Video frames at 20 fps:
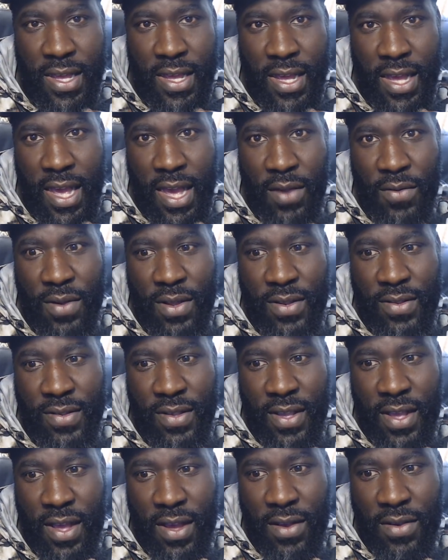All right, wait.
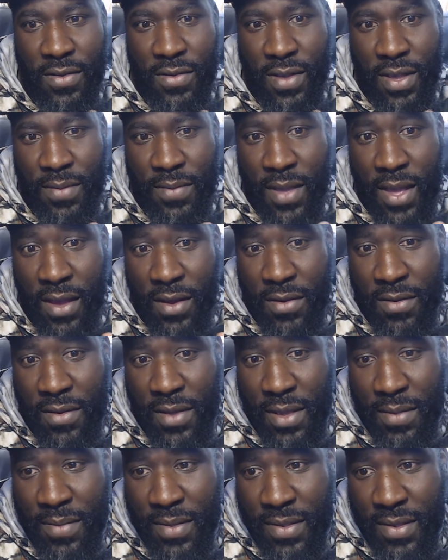See, y'all gonna
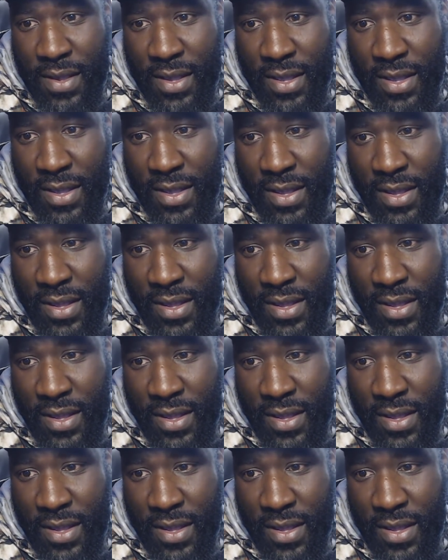give me time.